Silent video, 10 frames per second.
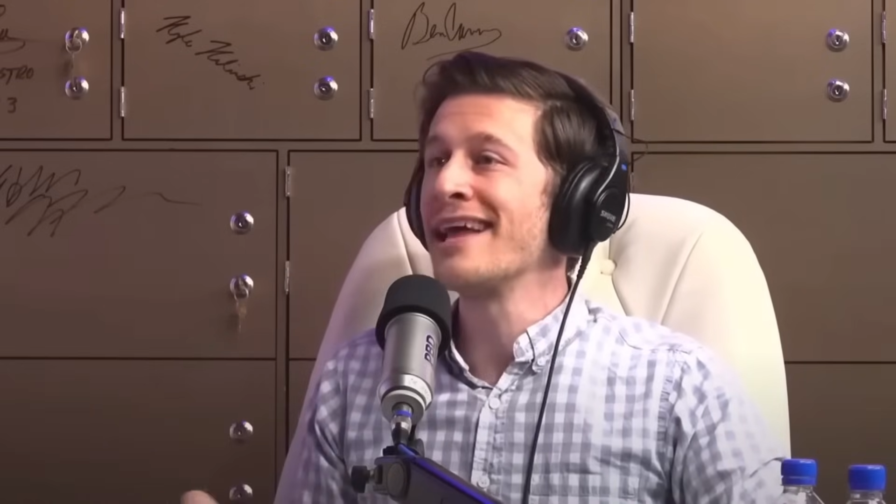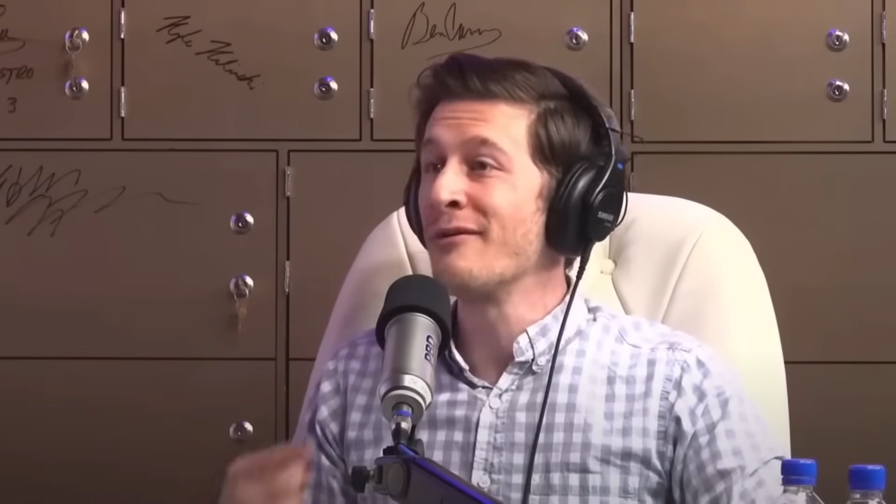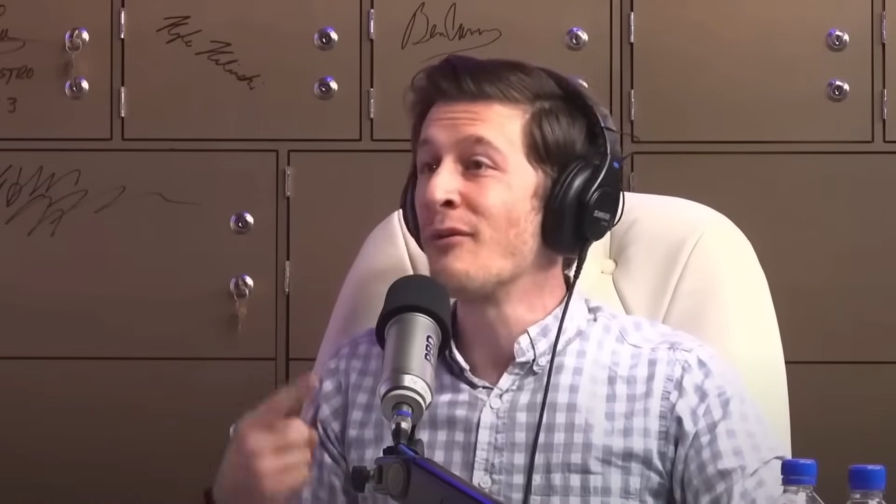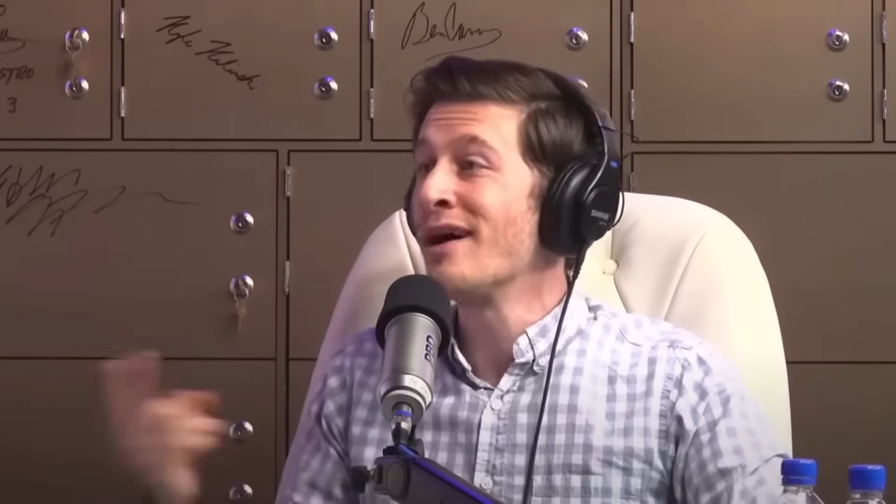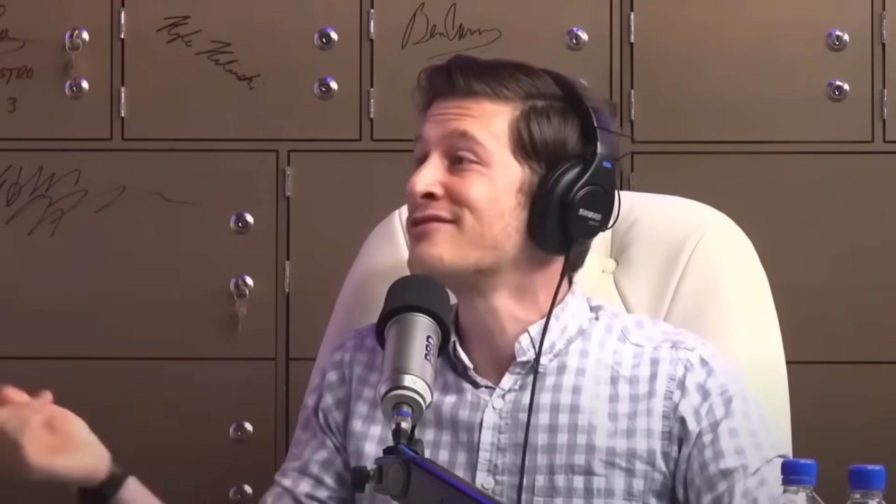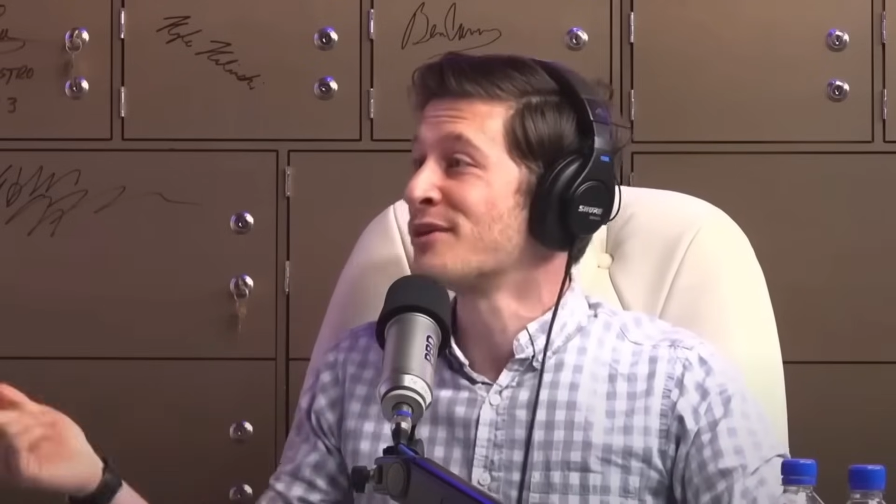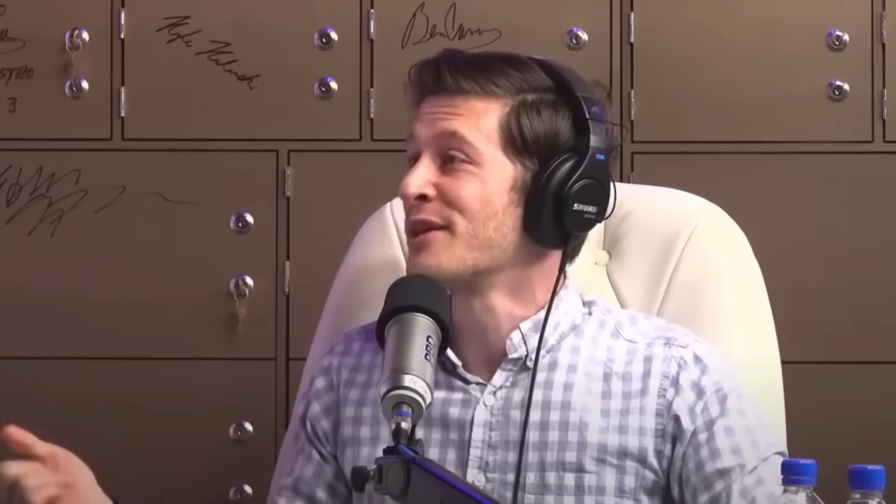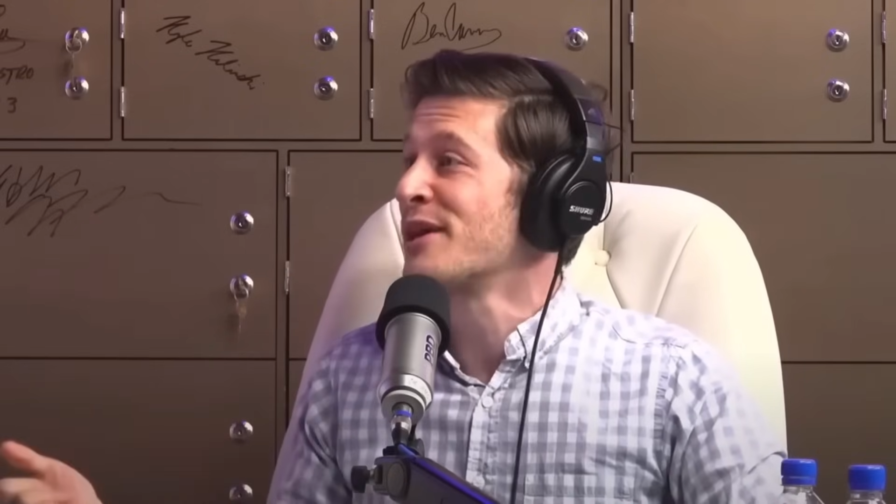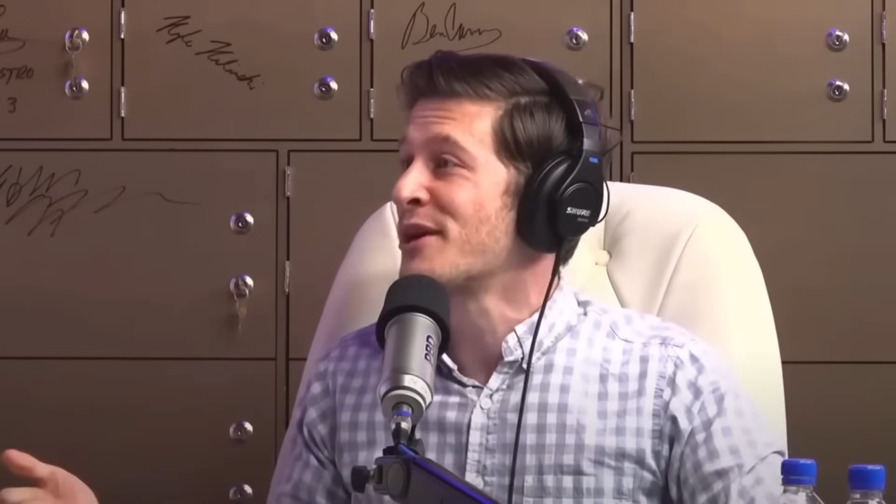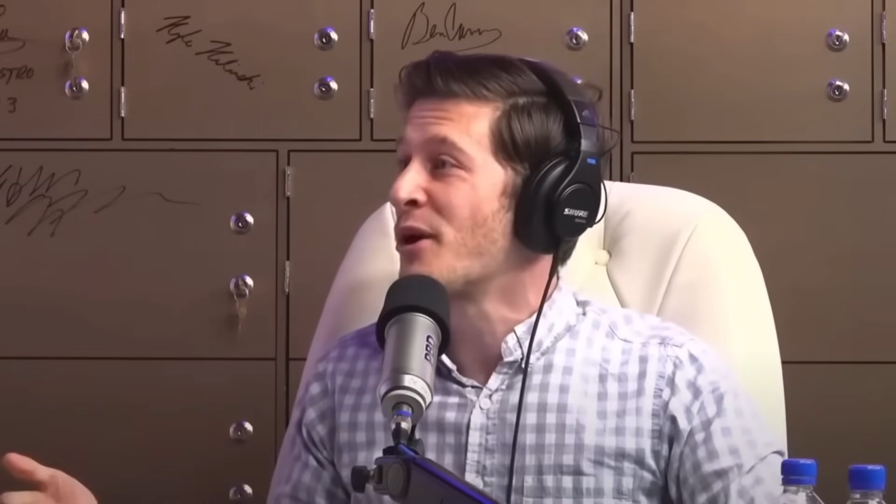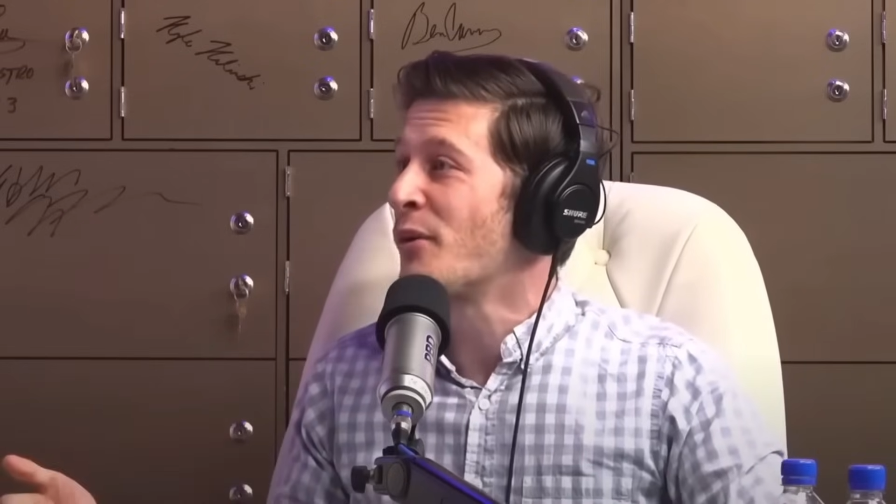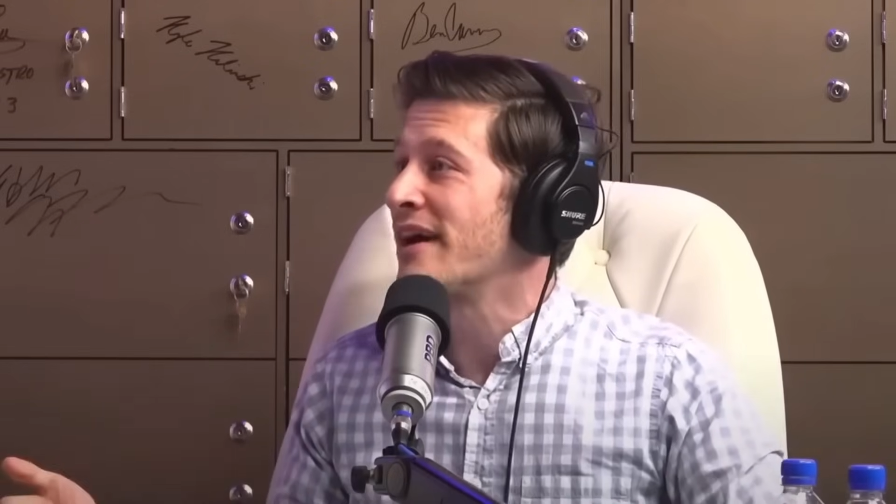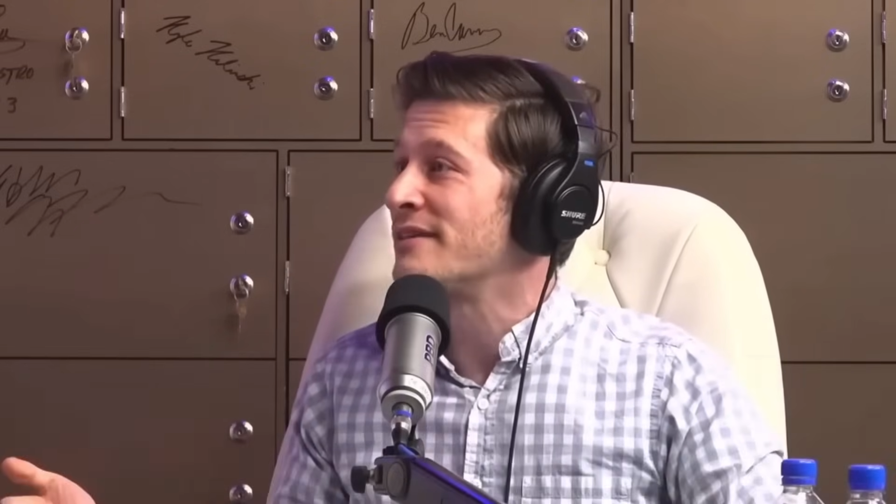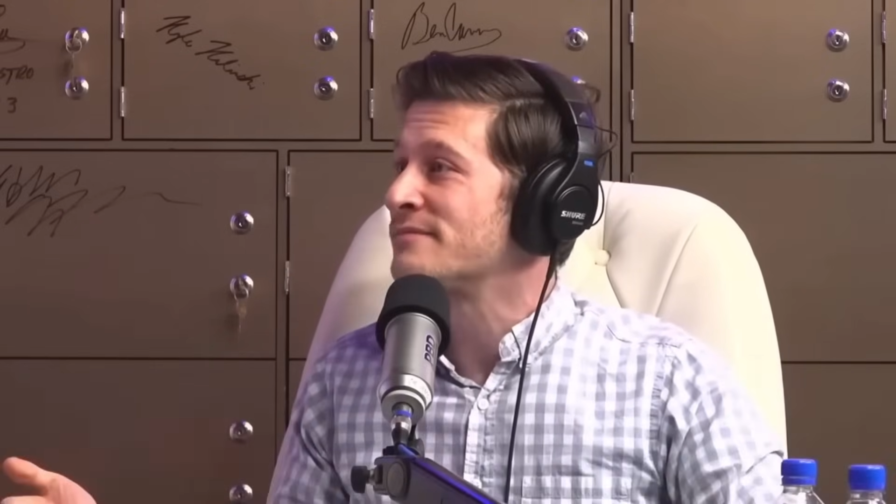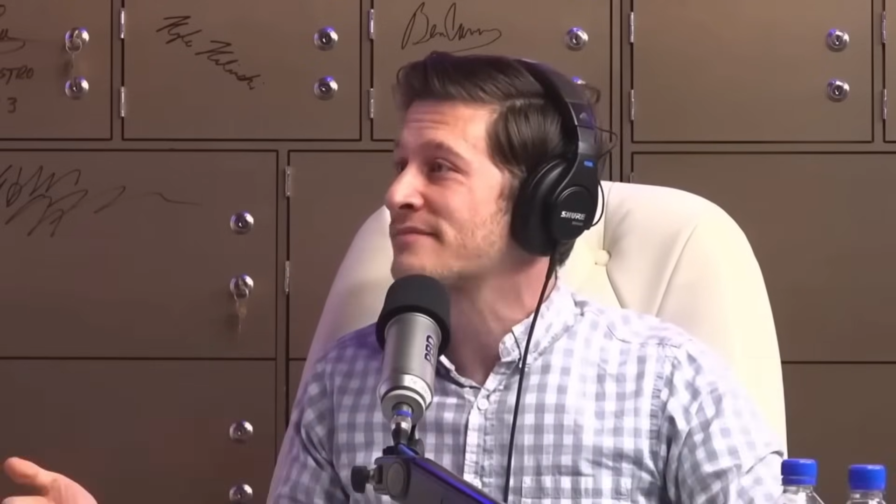it was really going to go away.